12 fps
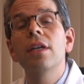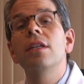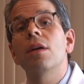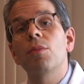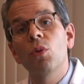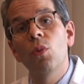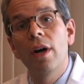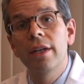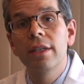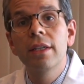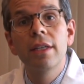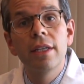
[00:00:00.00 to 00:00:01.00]
Number 1
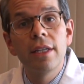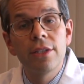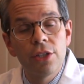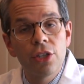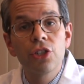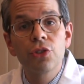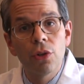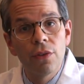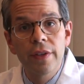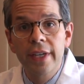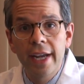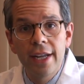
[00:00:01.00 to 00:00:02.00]
is the control of
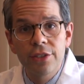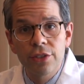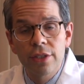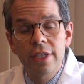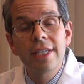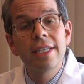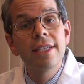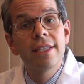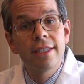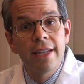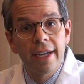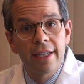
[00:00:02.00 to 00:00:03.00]
the cancer.
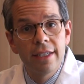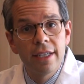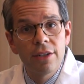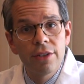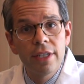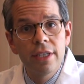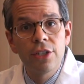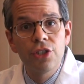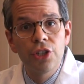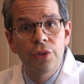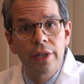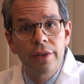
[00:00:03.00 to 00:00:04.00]
Secondary is
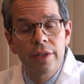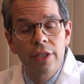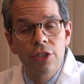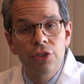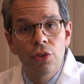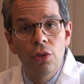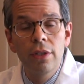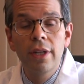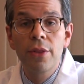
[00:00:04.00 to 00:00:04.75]
urinary control.